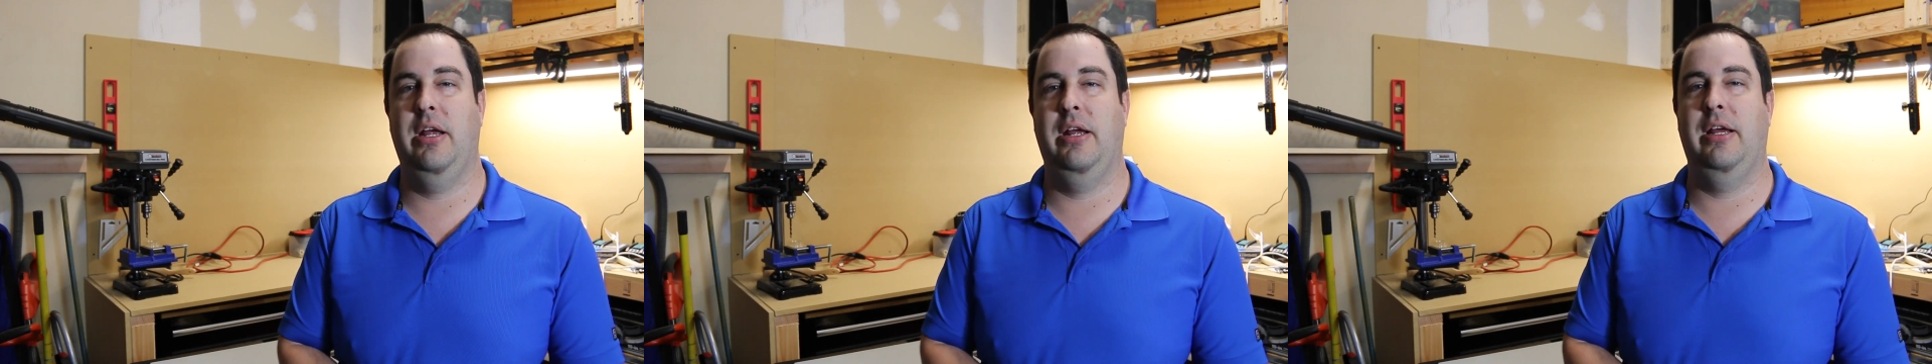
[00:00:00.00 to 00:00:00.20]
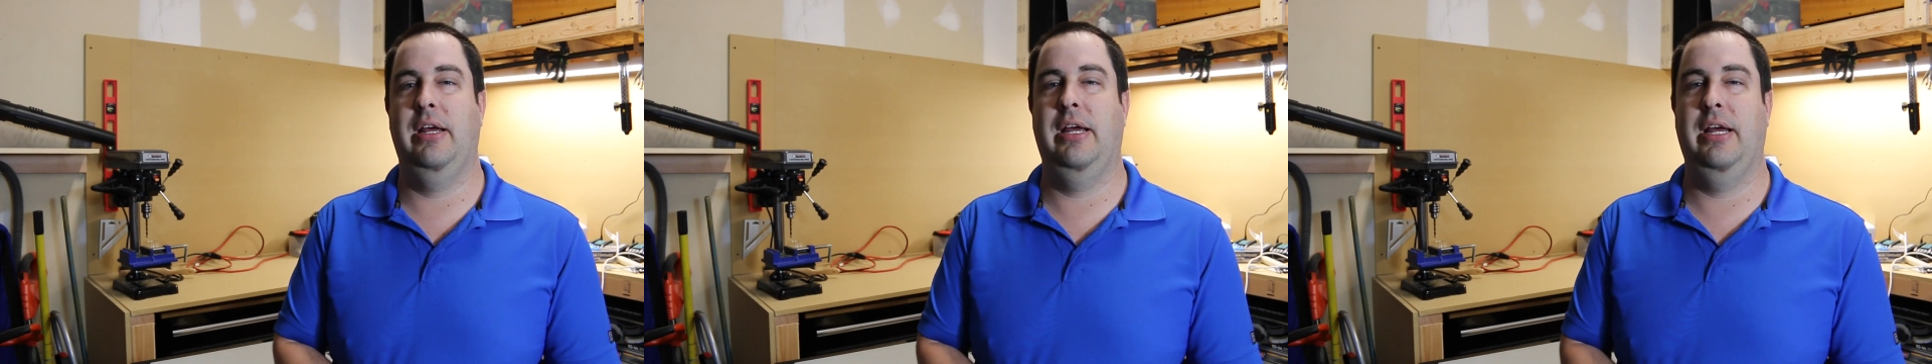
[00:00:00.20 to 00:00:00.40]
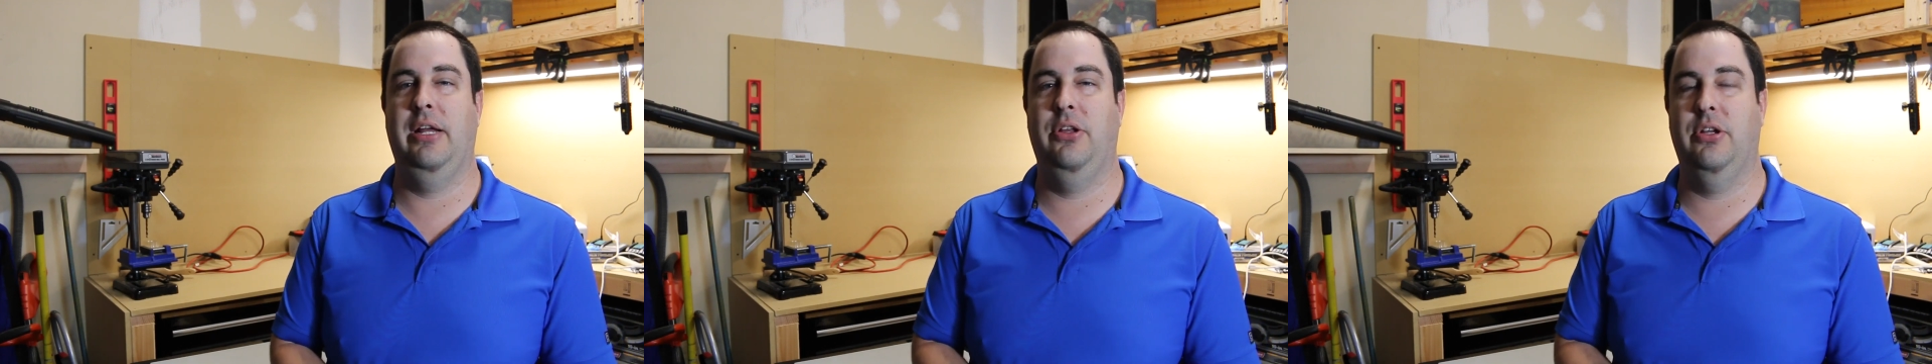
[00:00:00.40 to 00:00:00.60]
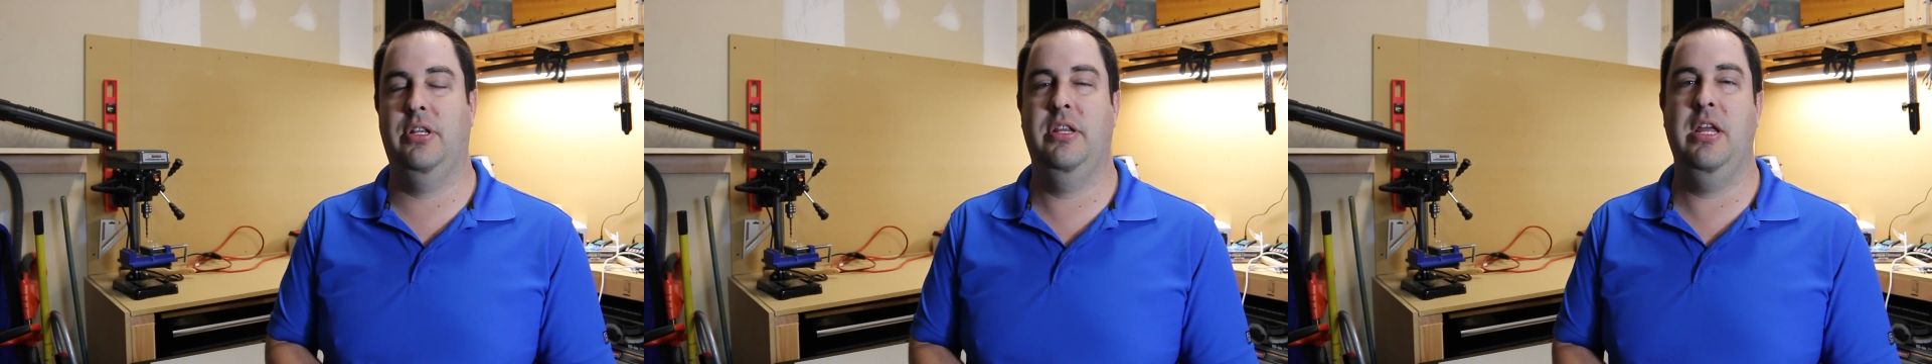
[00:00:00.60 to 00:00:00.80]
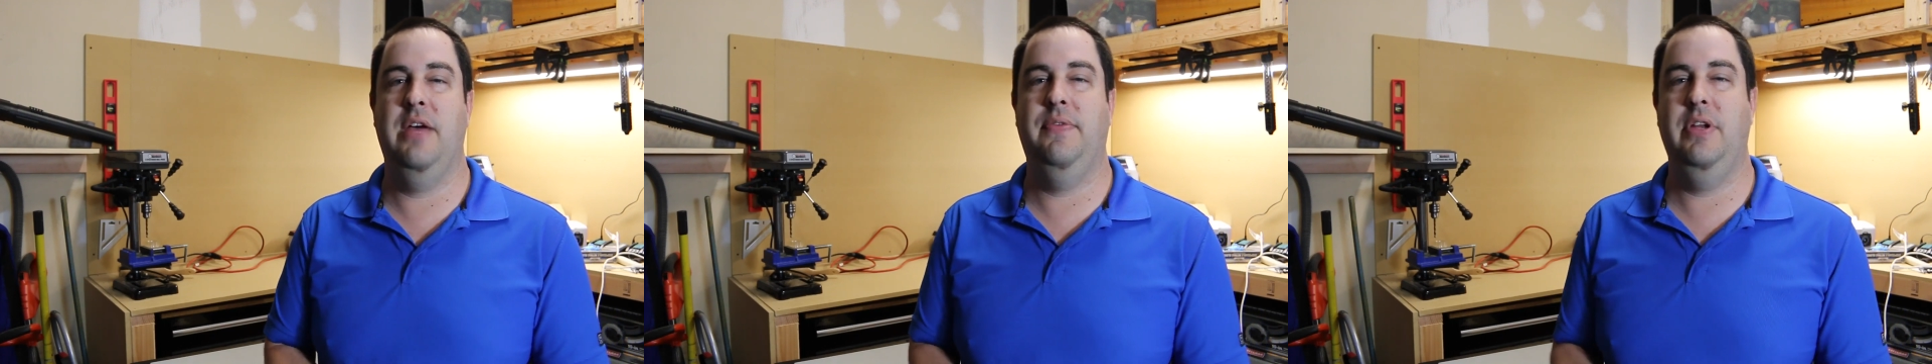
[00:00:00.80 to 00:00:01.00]
and looked
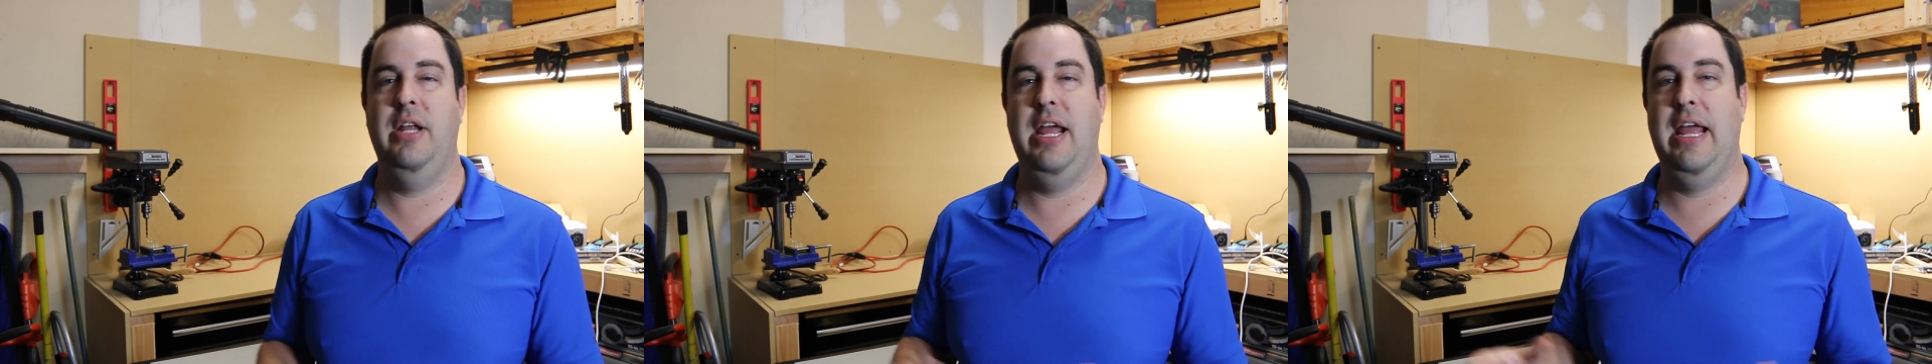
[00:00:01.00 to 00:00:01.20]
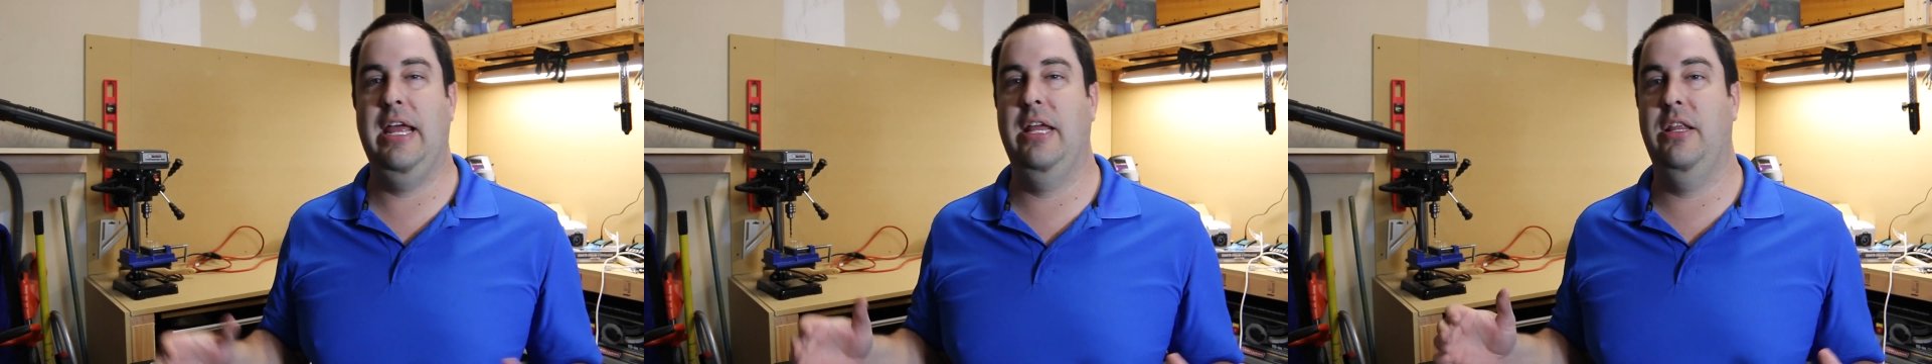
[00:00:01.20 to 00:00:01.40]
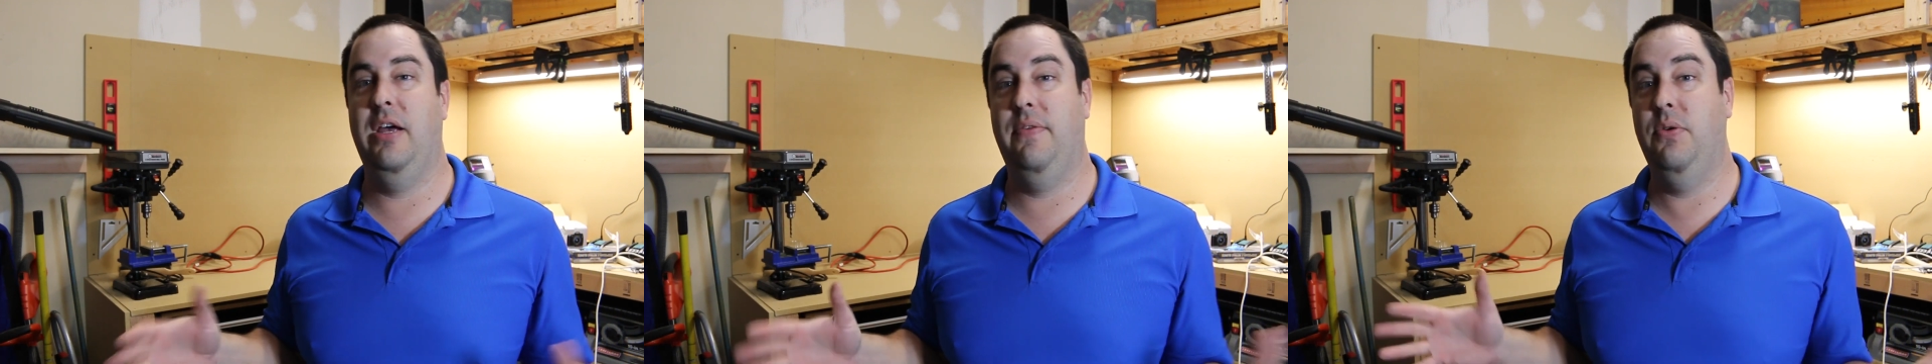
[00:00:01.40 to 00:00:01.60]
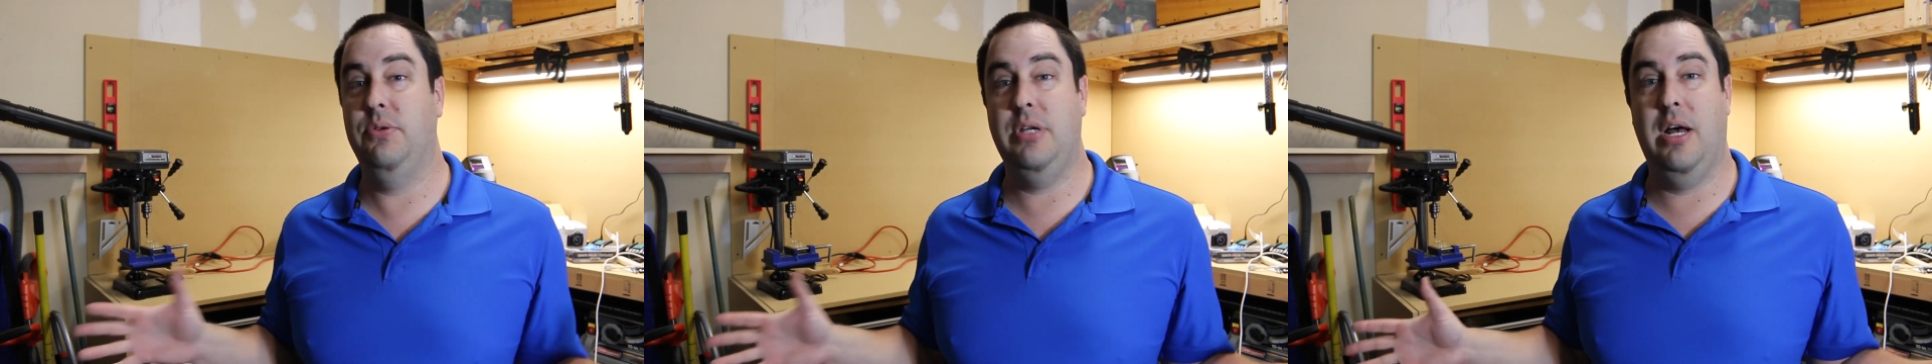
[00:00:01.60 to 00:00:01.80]
at the oven, and the oven was